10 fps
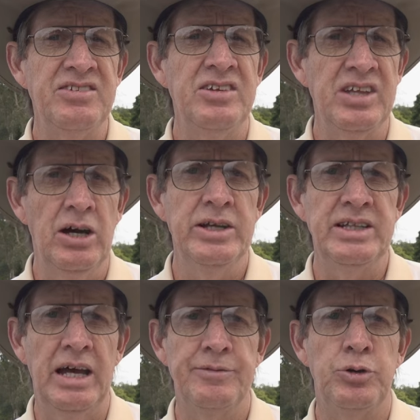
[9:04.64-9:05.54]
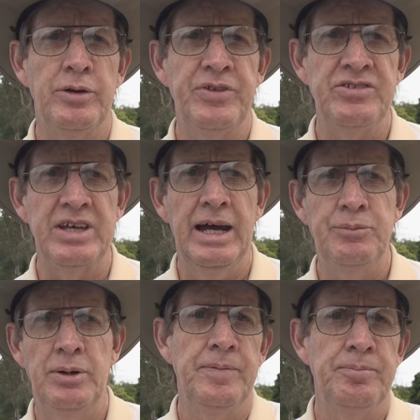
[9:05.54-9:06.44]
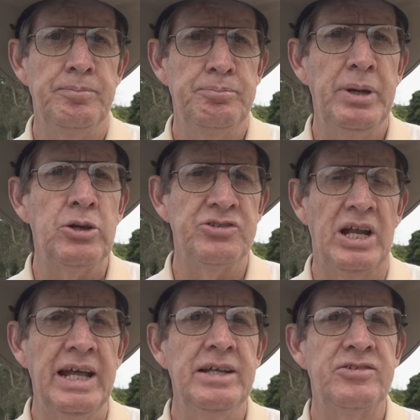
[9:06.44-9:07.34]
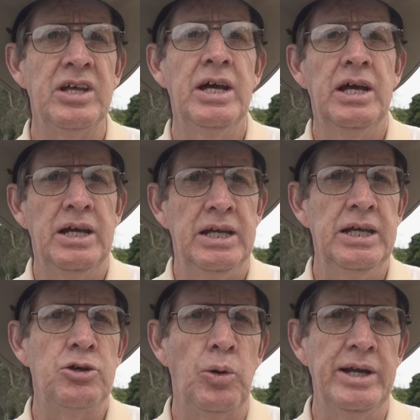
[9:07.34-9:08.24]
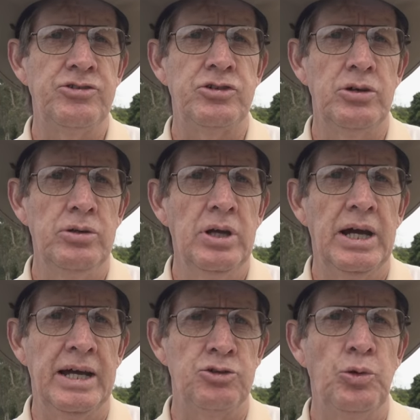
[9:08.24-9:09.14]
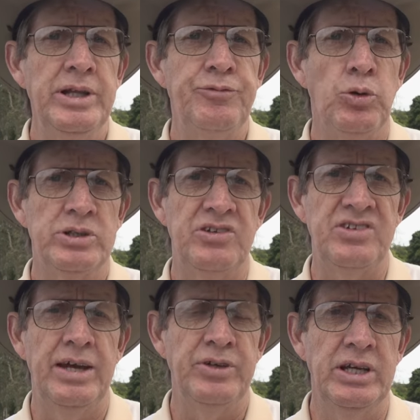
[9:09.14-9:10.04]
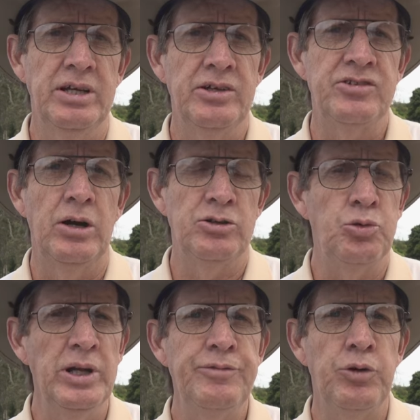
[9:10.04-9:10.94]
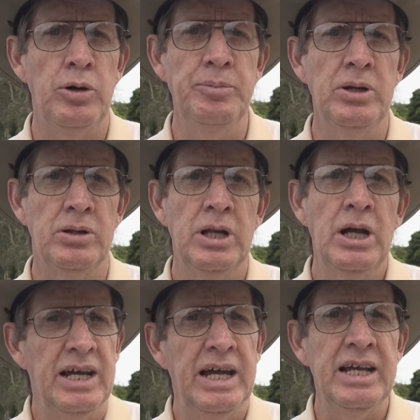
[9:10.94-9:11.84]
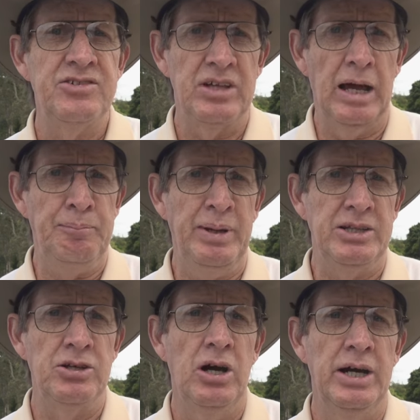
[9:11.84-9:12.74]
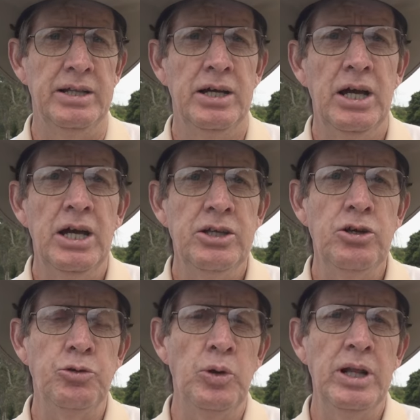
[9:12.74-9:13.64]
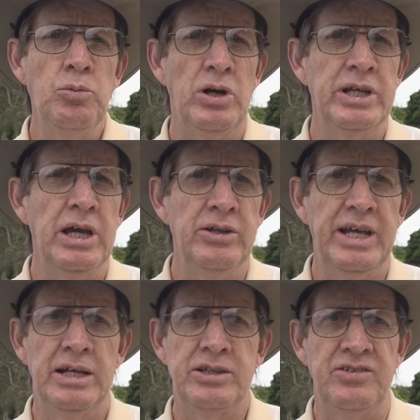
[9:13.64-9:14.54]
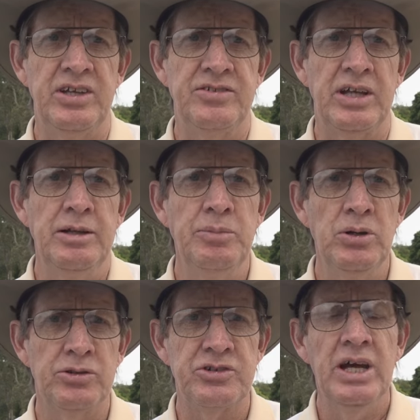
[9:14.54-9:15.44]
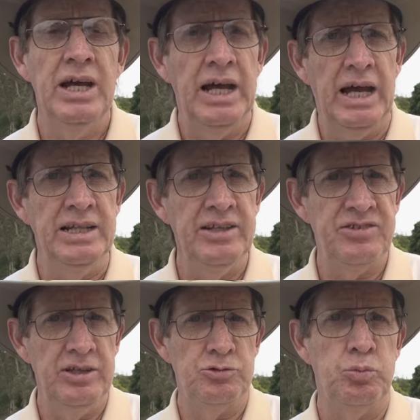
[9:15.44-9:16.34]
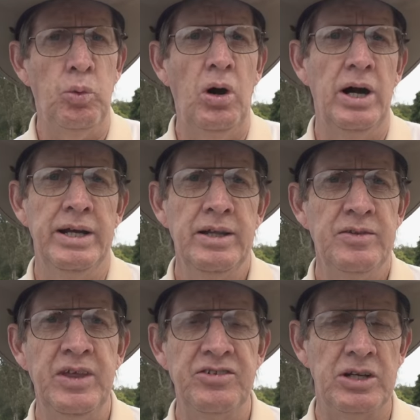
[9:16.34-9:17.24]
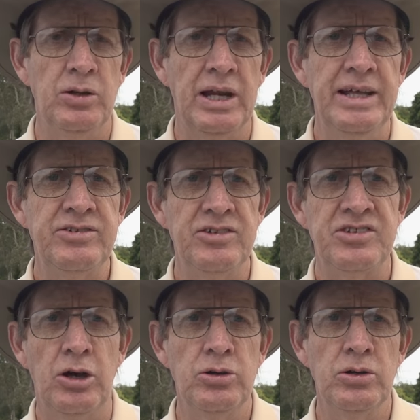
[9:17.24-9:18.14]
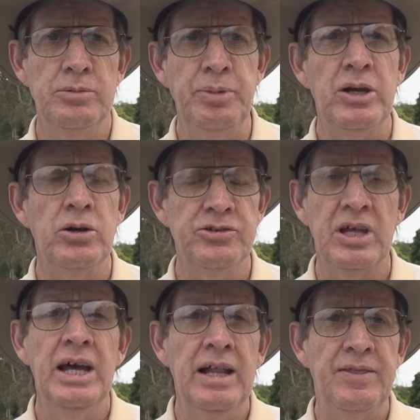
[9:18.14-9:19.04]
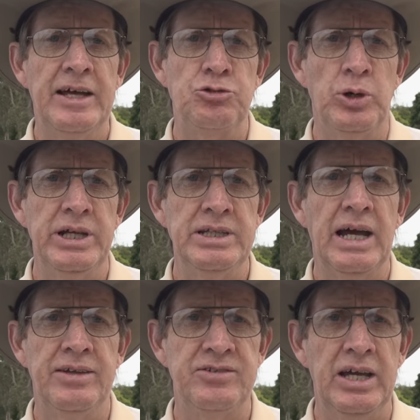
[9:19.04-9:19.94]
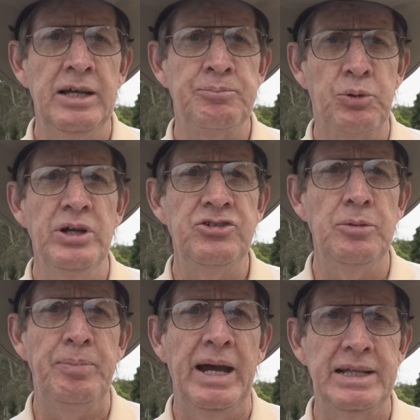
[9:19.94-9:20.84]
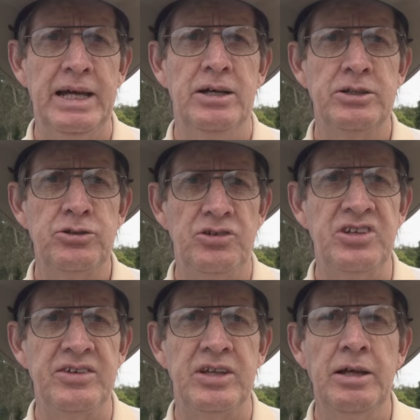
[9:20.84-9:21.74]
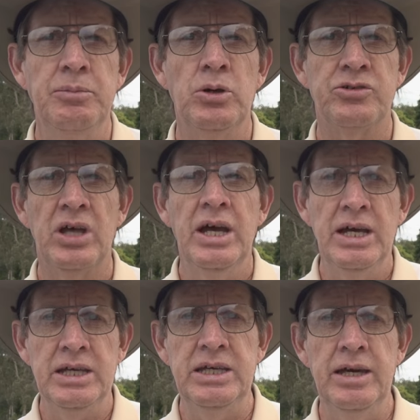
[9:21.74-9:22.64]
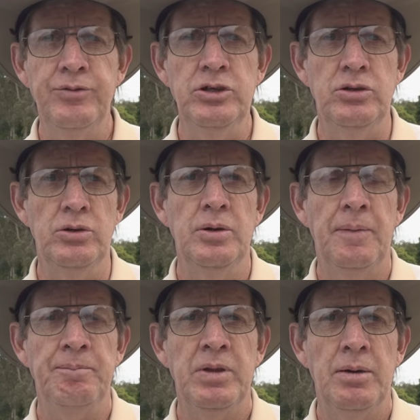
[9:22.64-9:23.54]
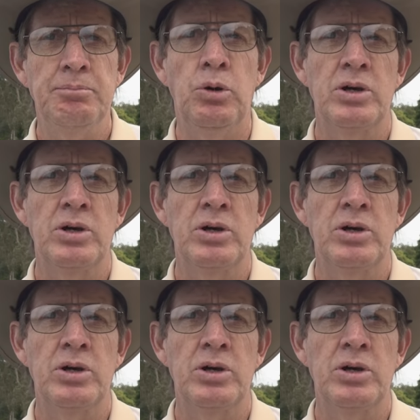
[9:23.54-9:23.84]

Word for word: is the only downfall of this camera, because the lens equates to a 24-70. So 24mm, it's a bit tight. You'd really want to go down to 16mm. And this is why this little lens is so good, because that's what it does. It brings you back down to 16mm, giving you more